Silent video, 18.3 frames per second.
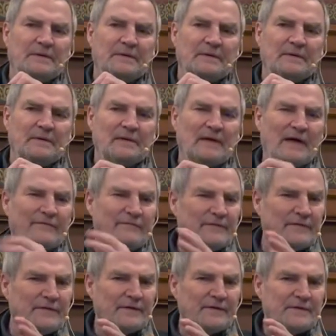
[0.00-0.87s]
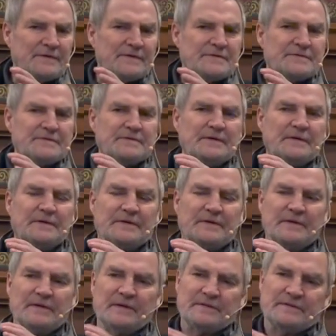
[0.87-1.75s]
lavenders and
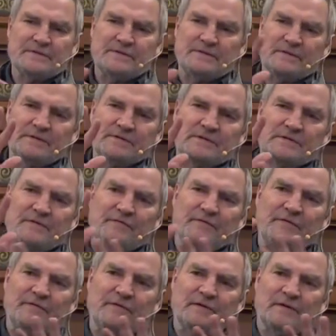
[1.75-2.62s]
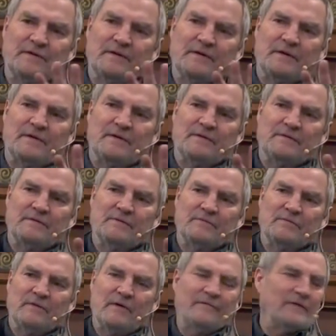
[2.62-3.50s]
things, and you can just feel the
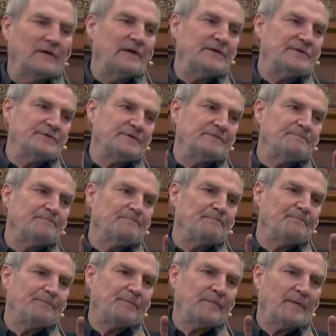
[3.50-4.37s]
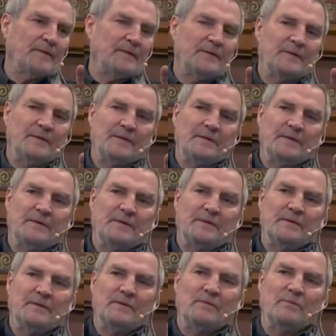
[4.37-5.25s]
revelation.
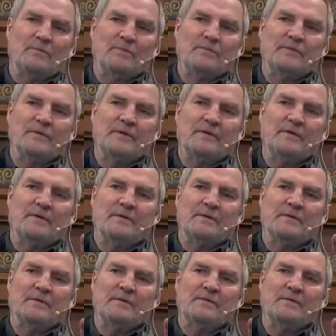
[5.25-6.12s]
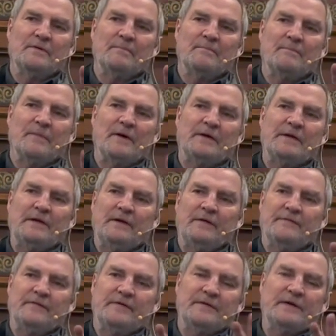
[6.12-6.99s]
The body
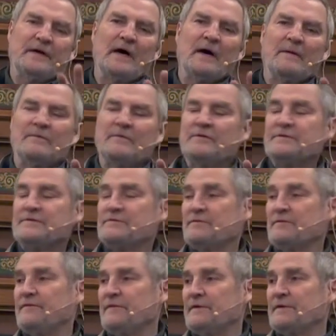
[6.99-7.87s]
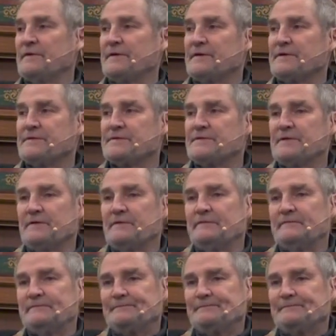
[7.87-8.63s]
of the Dharma is revealing itself.